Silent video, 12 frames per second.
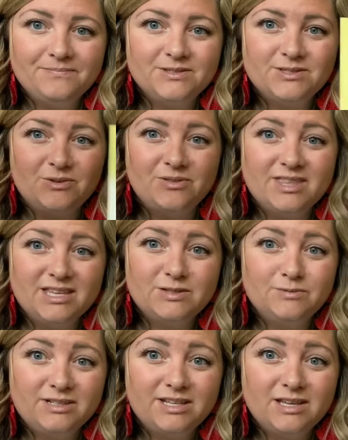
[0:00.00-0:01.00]
So this
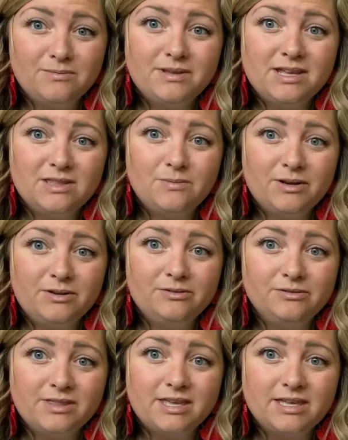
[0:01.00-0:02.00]
one can be in the middle
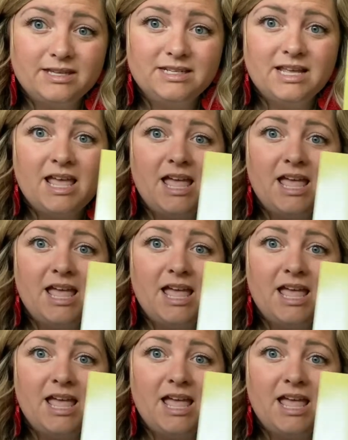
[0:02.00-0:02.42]
or the end.